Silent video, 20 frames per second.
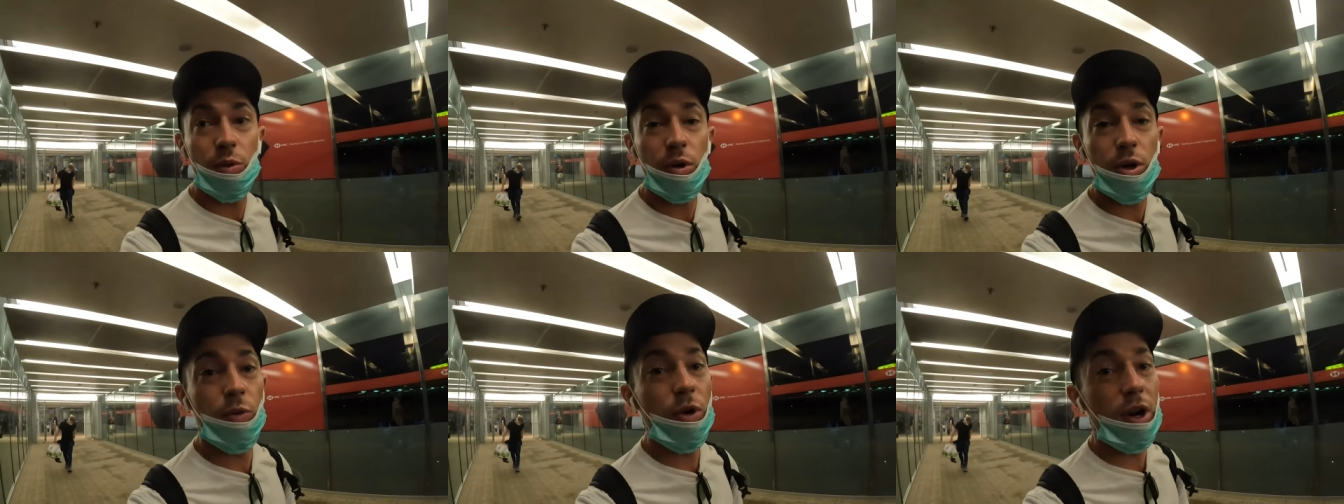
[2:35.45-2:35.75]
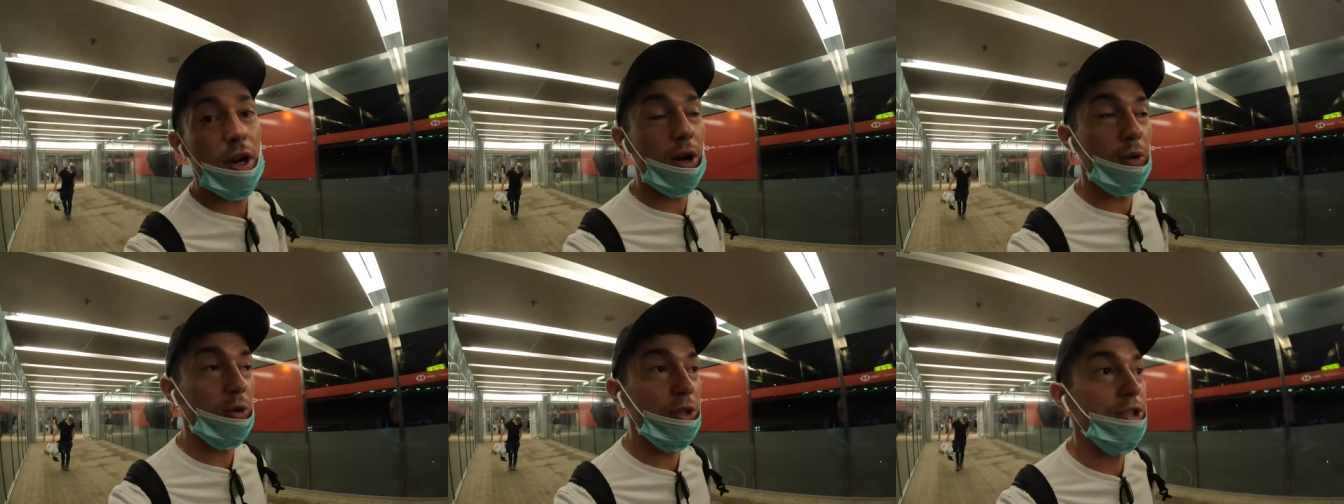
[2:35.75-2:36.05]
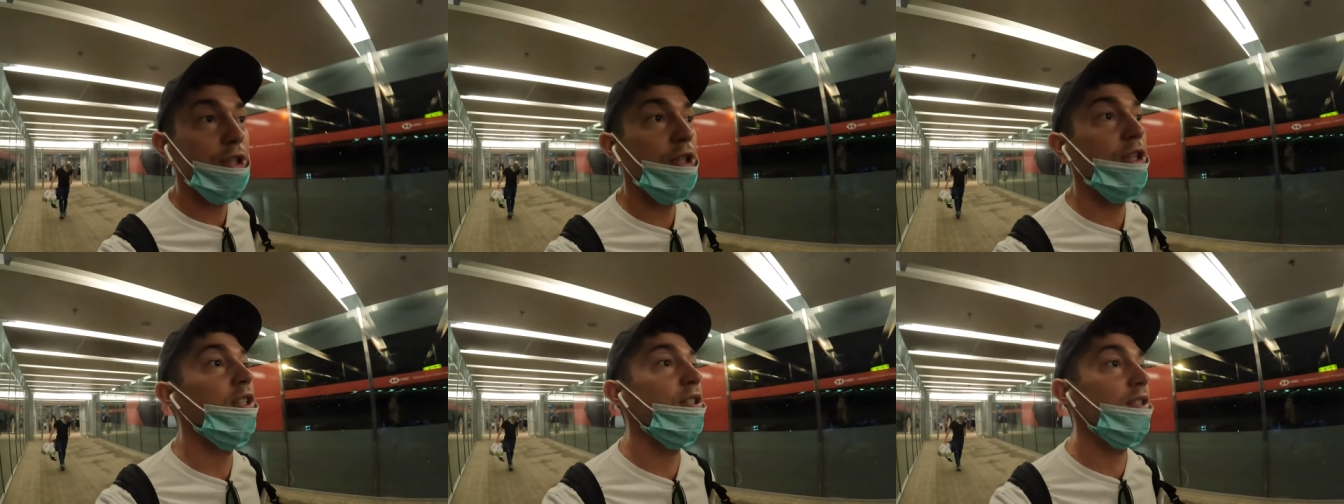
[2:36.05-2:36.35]
21-hour
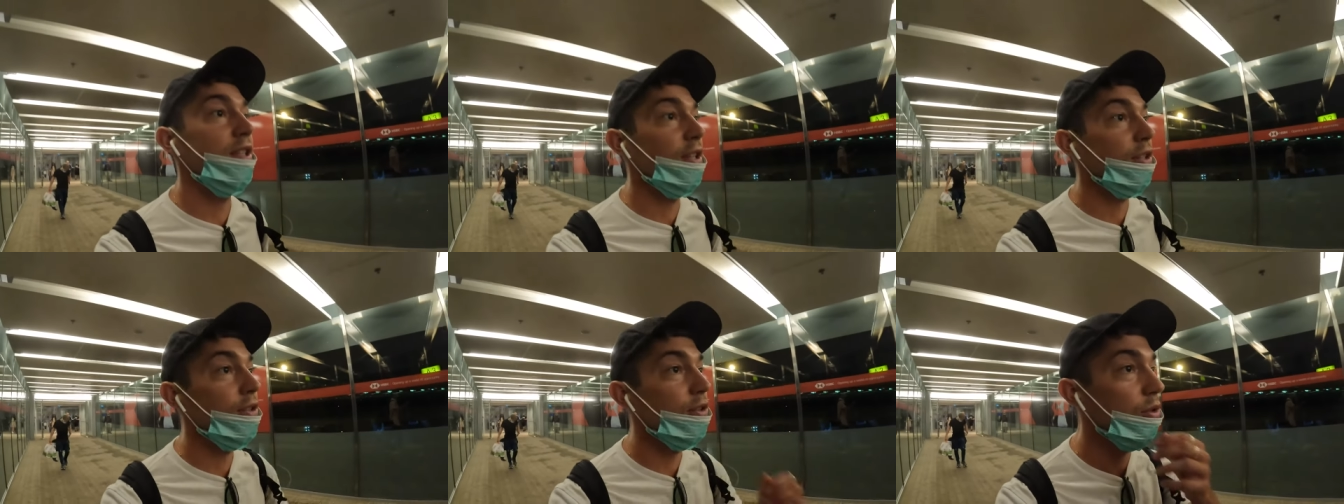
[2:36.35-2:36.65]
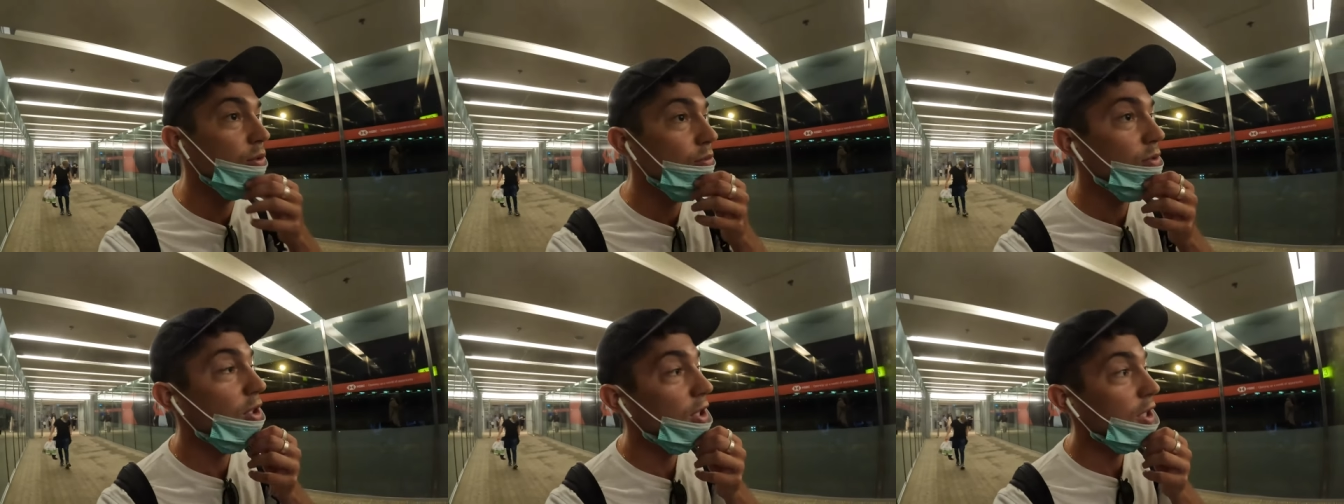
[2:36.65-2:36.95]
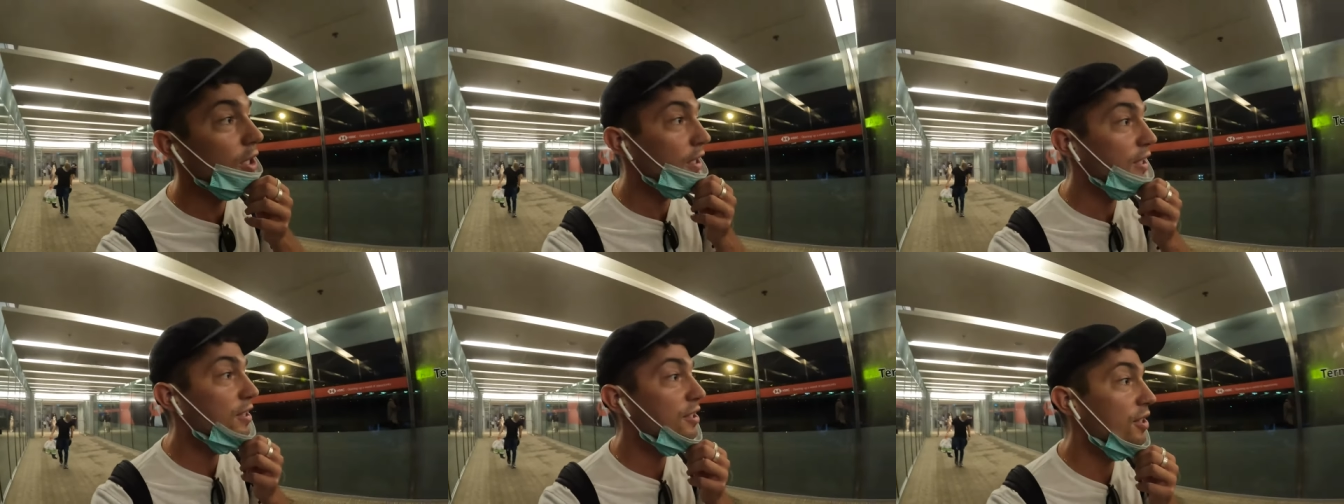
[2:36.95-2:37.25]
journey to get
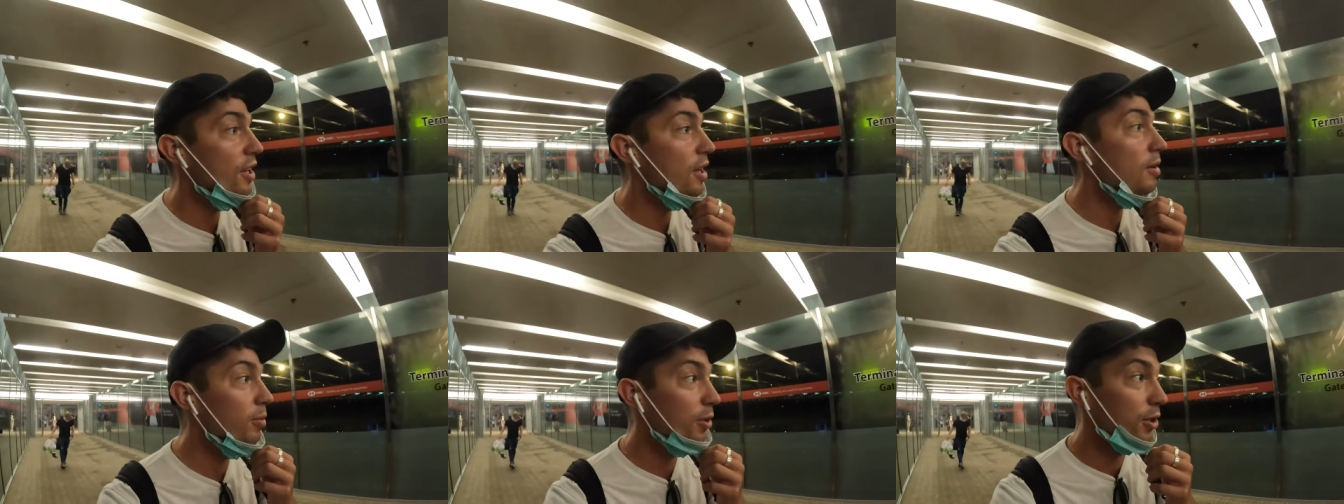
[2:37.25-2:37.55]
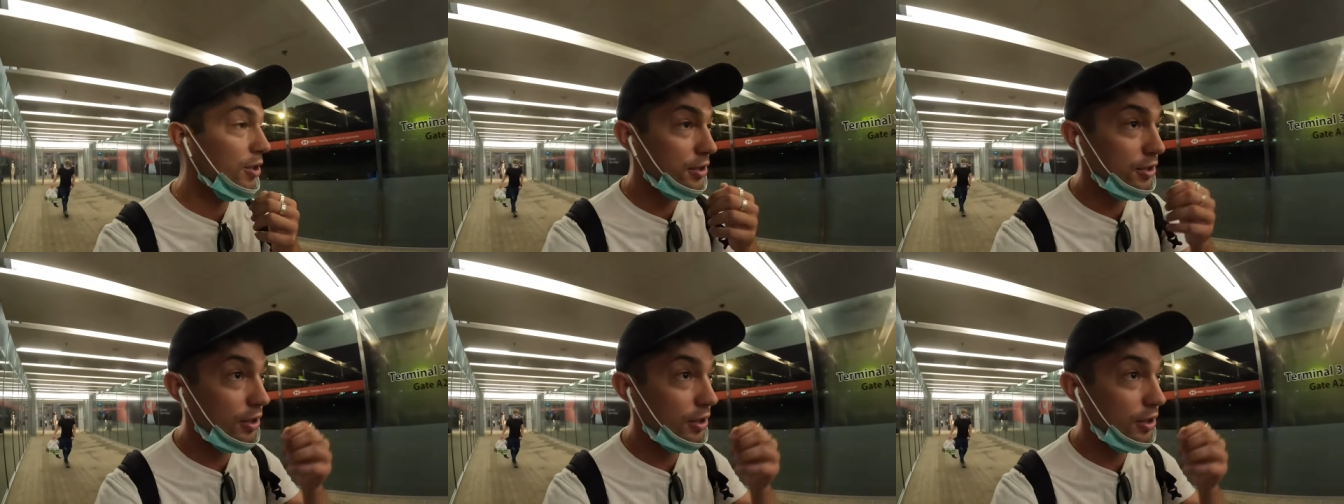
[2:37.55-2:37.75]
to Istanbul.